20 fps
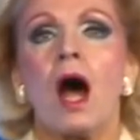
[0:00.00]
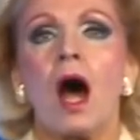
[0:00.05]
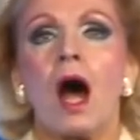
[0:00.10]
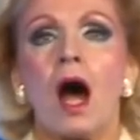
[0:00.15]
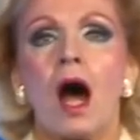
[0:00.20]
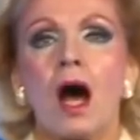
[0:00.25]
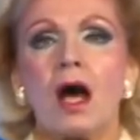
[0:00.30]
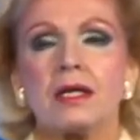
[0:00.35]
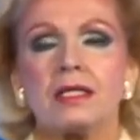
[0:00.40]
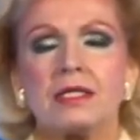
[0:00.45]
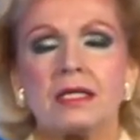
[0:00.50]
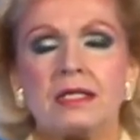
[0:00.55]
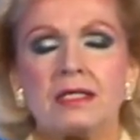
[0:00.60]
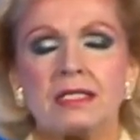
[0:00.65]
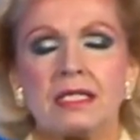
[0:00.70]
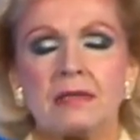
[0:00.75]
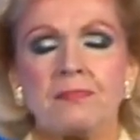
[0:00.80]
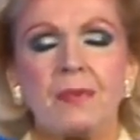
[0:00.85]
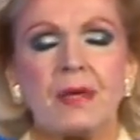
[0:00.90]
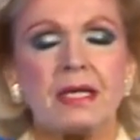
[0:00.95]
uh,
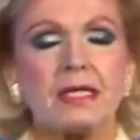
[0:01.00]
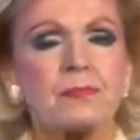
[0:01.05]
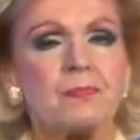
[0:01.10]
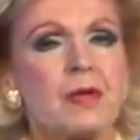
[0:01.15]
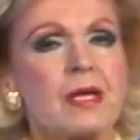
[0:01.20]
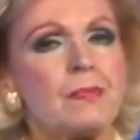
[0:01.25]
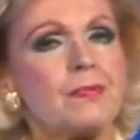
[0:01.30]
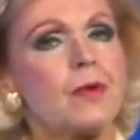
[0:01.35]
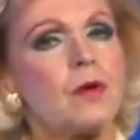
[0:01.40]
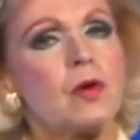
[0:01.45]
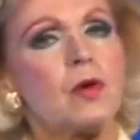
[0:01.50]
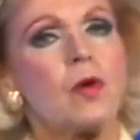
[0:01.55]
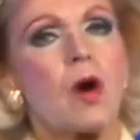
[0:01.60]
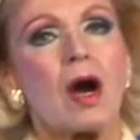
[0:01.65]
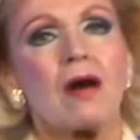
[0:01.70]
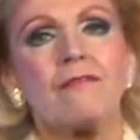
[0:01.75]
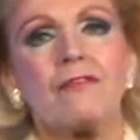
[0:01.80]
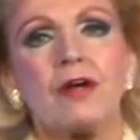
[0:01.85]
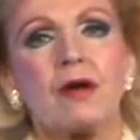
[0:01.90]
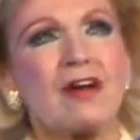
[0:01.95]
depict people who are
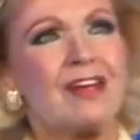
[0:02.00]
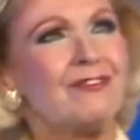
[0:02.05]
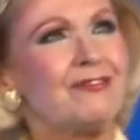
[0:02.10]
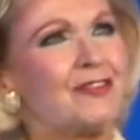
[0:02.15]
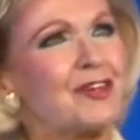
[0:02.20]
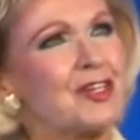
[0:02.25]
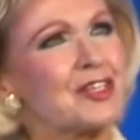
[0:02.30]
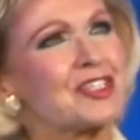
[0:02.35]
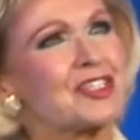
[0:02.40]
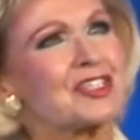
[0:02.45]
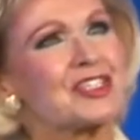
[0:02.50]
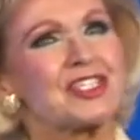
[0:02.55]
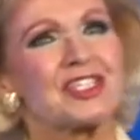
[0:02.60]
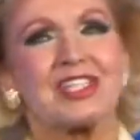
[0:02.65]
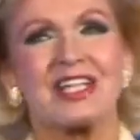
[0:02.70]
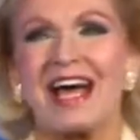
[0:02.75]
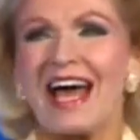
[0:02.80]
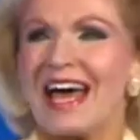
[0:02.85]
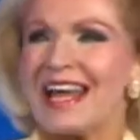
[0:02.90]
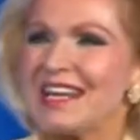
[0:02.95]
very
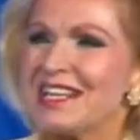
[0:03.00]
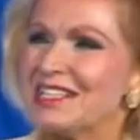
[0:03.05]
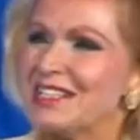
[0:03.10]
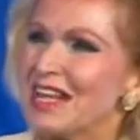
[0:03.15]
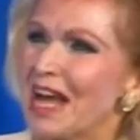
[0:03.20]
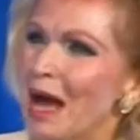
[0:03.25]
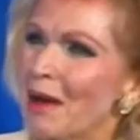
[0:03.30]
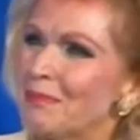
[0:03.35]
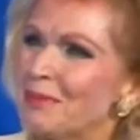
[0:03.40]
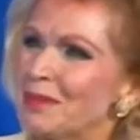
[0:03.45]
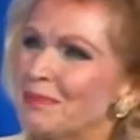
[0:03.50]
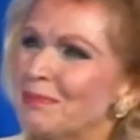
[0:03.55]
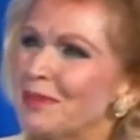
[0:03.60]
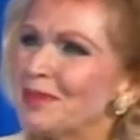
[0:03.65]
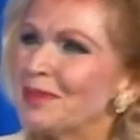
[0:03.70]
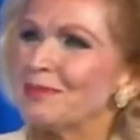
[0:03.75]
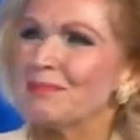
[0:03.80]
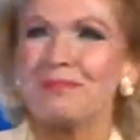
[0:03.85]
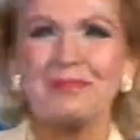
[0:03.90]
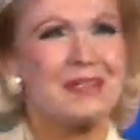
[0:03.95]
versatile and
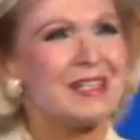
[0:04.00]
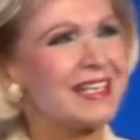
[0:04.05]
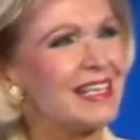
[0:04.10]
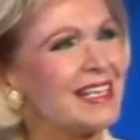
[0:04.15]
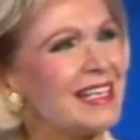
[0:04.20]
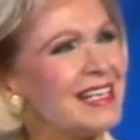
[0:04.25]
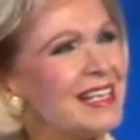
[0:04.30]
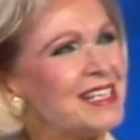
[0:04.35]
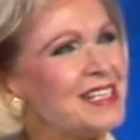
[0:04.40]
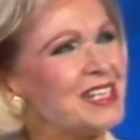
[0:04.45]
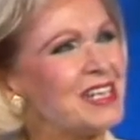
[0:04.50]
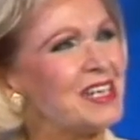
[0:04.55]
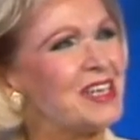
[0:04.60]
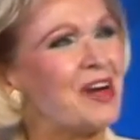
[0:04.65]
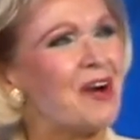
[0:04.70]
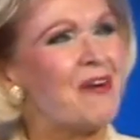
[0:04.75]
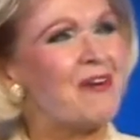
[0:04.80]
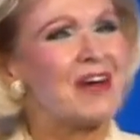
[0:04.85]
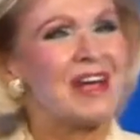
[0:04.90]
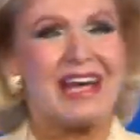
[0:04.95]
adaptable, pretty
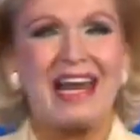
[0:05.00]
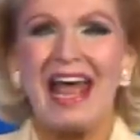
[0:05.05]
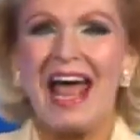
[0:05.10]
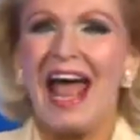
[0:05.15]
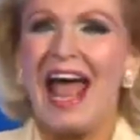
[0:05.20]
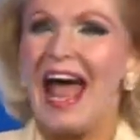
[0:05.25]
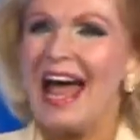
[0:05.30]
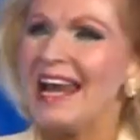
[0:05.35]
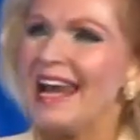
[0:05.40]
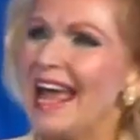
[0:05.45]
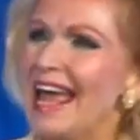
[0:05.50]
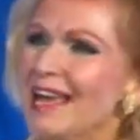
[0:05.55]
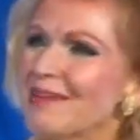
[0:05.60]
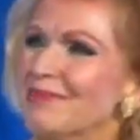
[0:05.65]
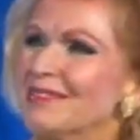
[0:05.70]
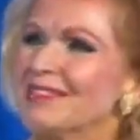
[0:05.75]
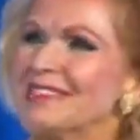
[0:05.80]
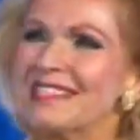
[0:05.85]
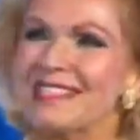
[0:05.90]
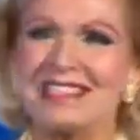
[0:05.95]
easygoing, and
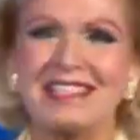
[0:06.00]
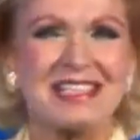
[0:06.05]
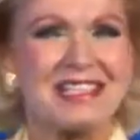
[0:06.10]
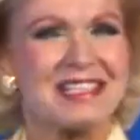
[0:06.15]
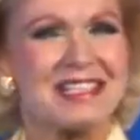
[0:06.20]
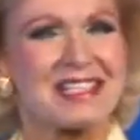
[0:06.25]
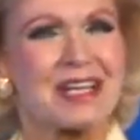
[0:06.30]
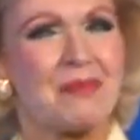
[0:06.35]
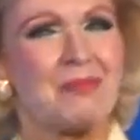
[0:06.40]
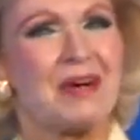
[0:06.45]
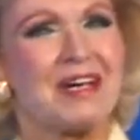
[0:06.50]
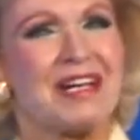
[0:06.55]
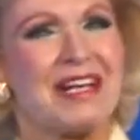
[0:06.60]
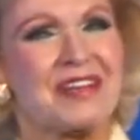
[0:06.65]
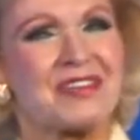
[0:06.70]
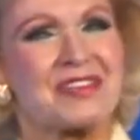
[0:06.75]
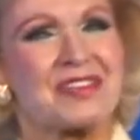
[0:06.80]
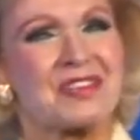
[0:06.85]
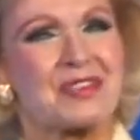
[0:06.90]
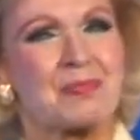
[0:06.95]
able to see someone
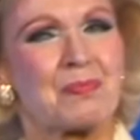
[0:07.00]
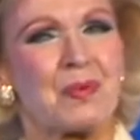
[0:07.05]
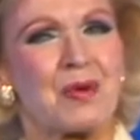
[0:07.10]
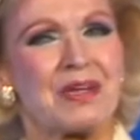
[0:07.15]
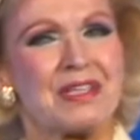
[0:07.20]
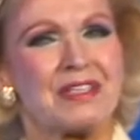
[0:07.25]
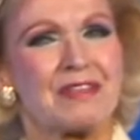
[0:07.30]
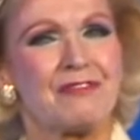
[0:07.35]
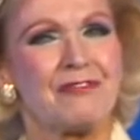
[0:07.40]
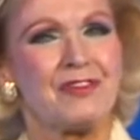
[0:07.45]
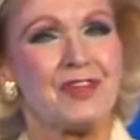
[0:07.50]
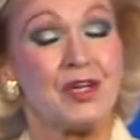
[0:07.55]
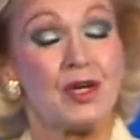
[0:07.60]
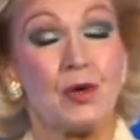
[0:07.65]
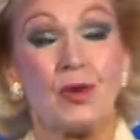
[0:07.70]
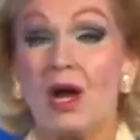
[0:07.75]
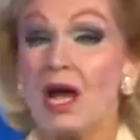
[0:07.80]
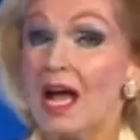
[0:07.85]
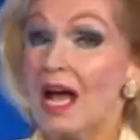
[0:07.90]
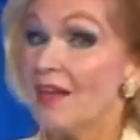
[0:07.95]
else's point of view.
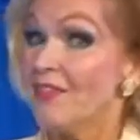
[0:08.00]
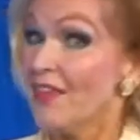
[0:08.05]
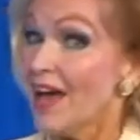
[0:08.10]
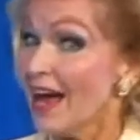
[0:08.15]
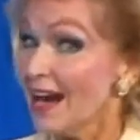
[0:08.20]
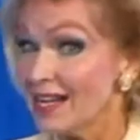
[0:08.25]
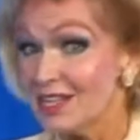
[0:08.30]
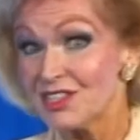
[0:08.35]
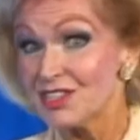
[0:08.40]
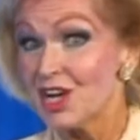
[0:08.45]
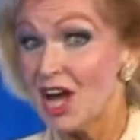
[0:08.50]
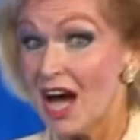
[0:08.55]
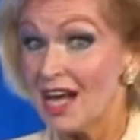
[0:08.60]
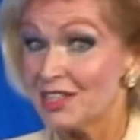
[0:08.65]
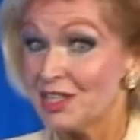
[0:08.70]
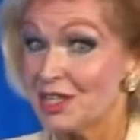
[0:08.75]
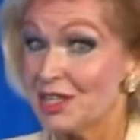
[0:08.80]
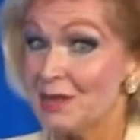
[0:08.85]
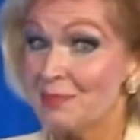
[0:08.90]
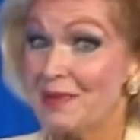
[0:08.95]
And that is not
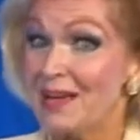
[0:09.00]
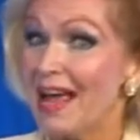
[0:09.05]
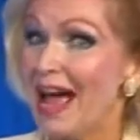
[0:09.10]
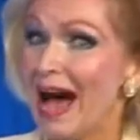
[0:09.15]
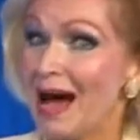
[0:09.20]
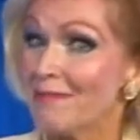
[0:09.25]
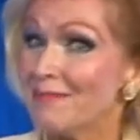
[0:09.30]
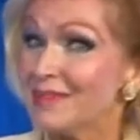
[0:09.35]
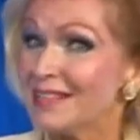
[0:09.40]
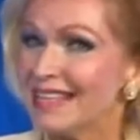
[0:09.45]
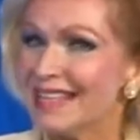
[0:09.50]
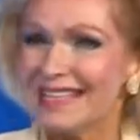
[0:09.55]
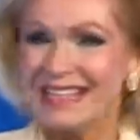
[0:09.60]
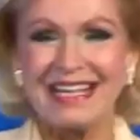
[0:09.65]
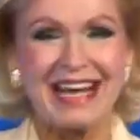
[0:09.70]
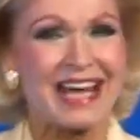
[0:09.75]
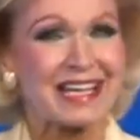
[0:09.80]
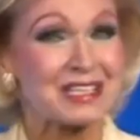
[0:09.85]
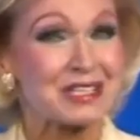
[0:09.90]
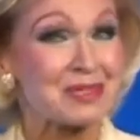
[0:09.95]
going to be happening
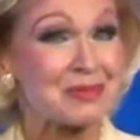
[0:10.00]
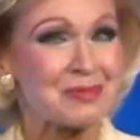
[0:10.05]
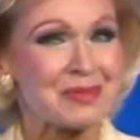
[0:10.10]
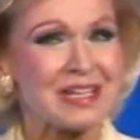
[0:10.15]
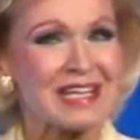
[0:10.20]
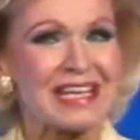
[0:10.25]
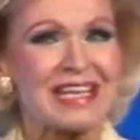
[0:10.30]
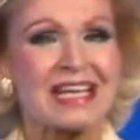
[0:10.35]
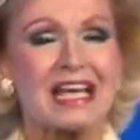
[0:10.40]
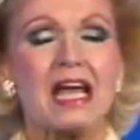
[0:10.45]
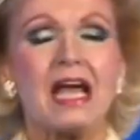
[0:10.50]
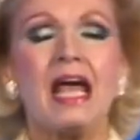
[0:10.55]
next week.